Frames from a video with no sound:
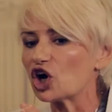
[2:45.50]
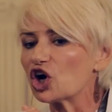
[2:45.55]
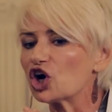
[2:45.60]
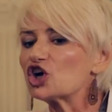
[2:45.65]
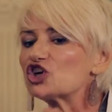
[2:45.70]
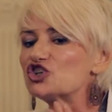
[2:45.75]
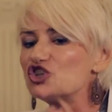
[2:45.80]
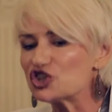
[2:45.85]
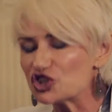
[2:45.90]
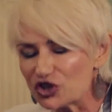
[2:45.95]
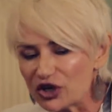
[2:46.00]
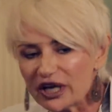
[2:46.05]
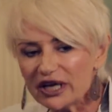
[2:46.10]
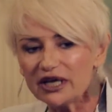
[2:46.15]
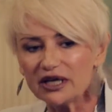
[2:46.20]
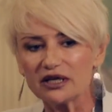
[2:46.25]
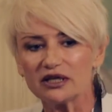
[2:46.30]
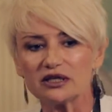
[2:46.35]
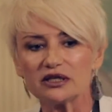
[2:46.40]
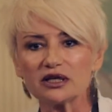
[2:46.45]
usher
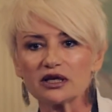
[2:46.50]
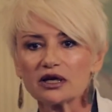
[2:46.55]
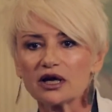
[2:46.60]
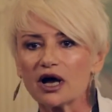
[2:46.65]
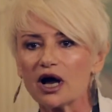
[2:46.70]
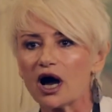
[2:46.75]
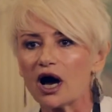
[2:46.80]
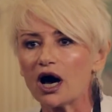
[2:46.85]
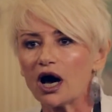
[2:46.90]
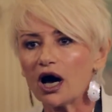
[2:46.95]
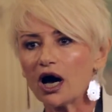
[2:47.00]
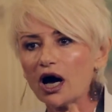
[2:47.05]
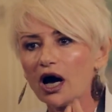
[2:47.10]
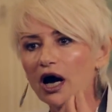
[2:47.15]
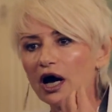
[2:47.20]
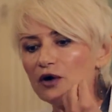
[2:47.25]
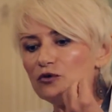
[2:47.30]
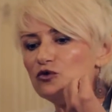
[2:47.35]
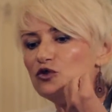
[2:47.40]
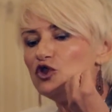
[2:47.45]
in
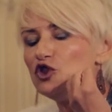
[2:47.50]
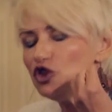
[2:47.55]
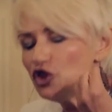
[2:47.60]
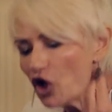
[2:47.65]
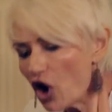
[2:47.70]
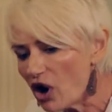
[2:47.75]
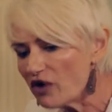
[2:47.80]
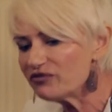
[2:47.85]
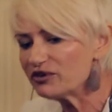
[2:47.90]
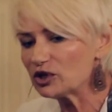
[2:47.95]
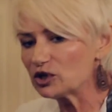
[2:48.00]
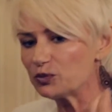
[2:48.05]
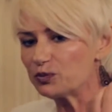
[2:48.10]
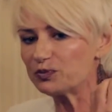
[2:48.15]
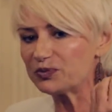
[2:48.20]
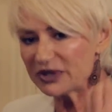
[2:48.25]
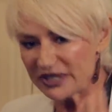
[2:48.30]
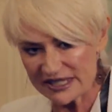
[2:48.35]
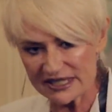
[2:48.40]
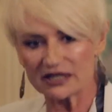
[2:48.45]
uh, novel
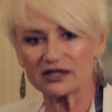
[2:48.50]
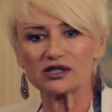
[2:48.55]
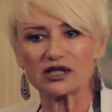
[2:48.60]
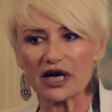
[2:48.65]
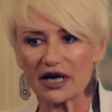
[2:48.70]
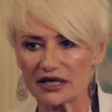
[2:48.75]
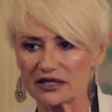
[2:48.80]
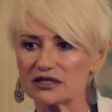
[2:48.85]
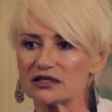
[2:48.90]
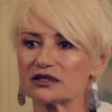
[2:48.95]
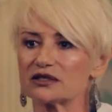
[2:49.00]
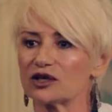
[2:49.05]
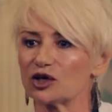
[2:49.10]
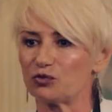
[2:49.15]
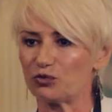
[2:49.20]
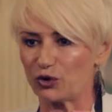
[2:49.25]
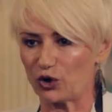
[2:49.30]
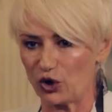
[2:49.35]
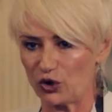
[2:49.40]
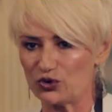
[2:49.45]
personalized
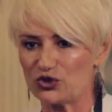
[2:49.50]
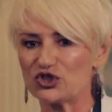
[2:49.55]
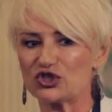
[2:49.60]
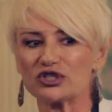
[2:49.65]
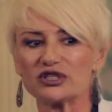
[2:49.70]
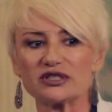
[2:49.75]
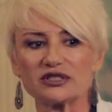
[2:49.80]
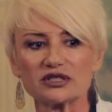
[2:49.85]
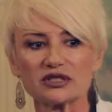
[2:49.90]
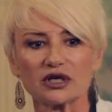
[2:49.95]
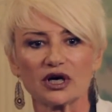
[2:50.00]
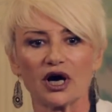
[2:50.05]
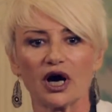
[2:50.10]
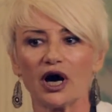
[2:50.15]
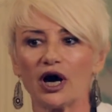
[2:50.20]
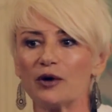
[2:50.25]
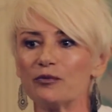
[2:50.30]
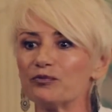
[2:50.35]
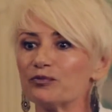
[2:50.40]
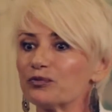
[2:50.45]
approaches
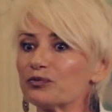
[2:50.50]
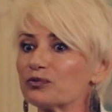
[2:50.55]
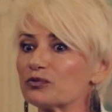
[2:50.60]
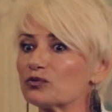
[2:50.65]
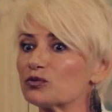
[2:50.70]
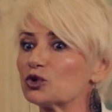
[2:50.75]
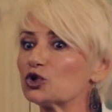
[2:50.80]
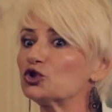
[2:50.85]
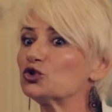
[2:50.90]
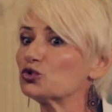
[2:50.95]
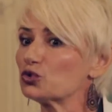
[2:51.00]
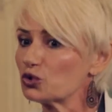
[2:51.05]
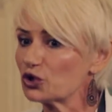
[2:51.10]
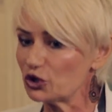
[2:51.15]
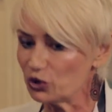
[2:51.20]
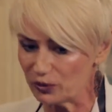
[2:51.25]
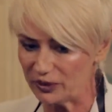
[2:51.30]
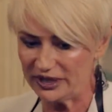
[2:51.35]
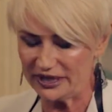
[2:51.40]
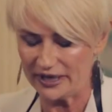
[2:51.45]
um, to
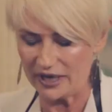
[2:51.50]
human